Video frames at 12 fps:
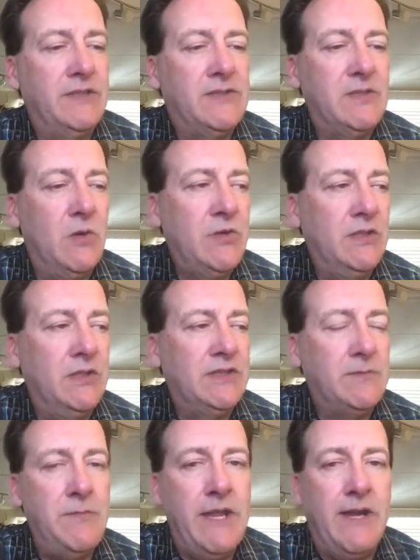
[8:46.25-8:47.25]
a
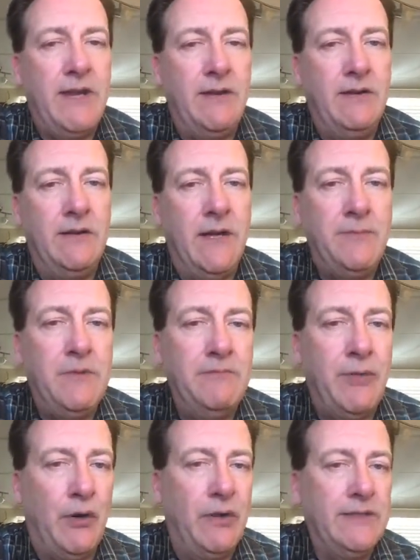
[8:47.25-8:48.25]
socialist mayor up in
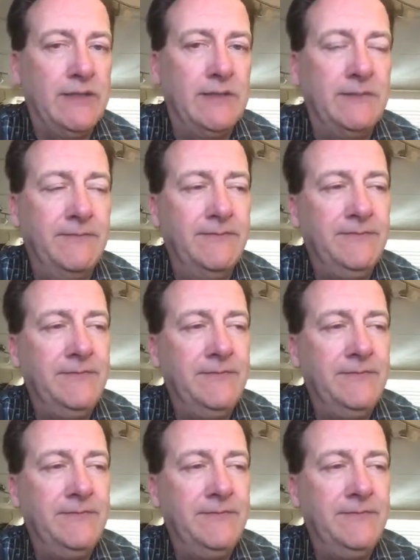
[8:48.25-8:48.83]
Burlington,